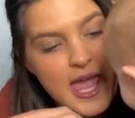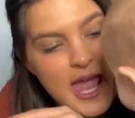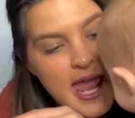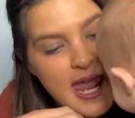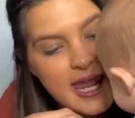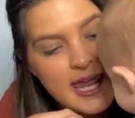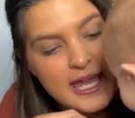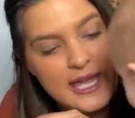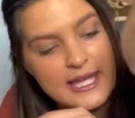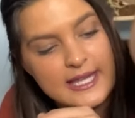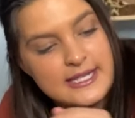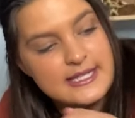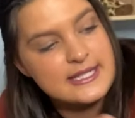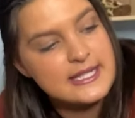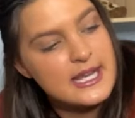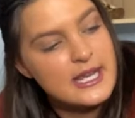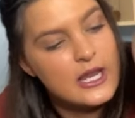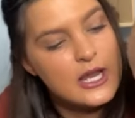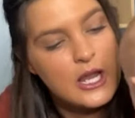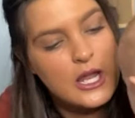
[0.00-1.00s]
And
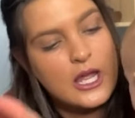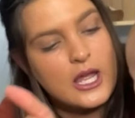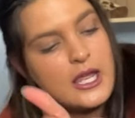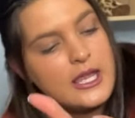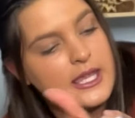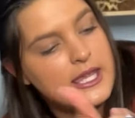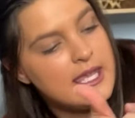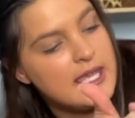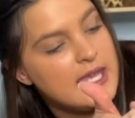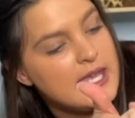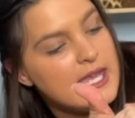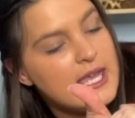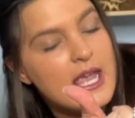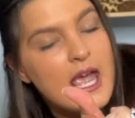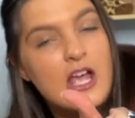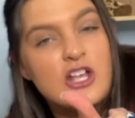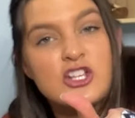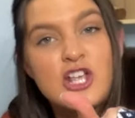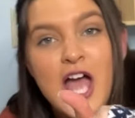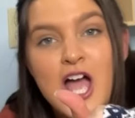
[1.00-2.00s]
he
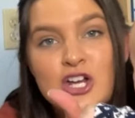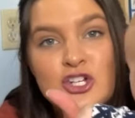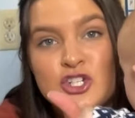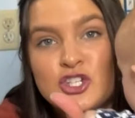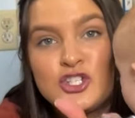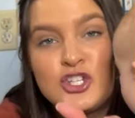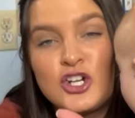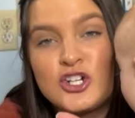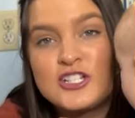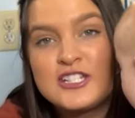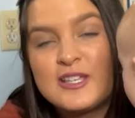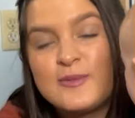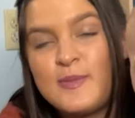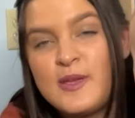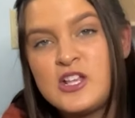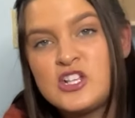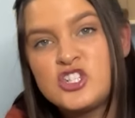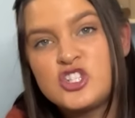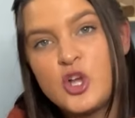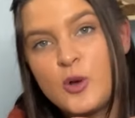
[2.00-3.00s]
actually started
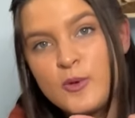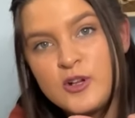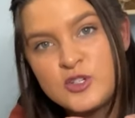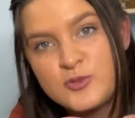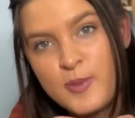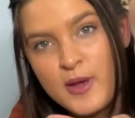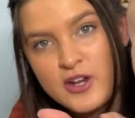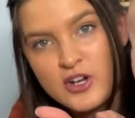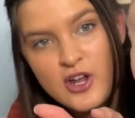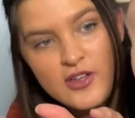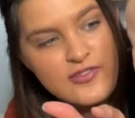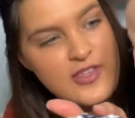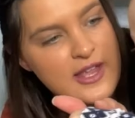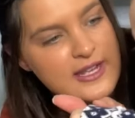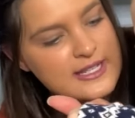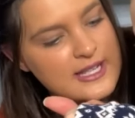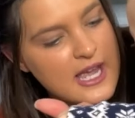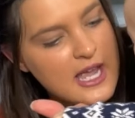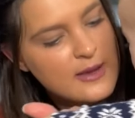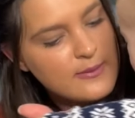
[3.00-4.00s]
sleeping so much better at that
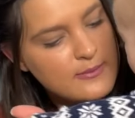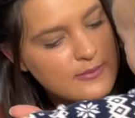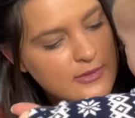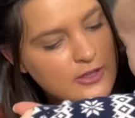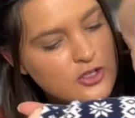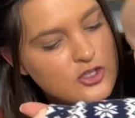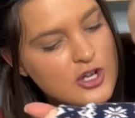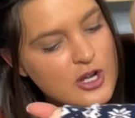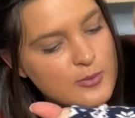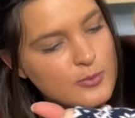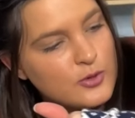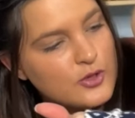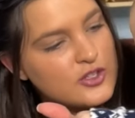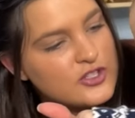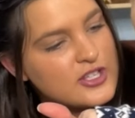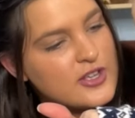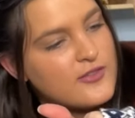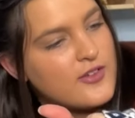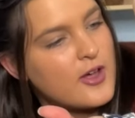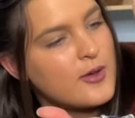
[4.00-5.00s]
time. You're trying to pull
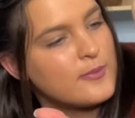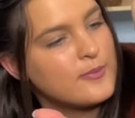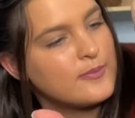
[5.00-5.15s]
yourself up.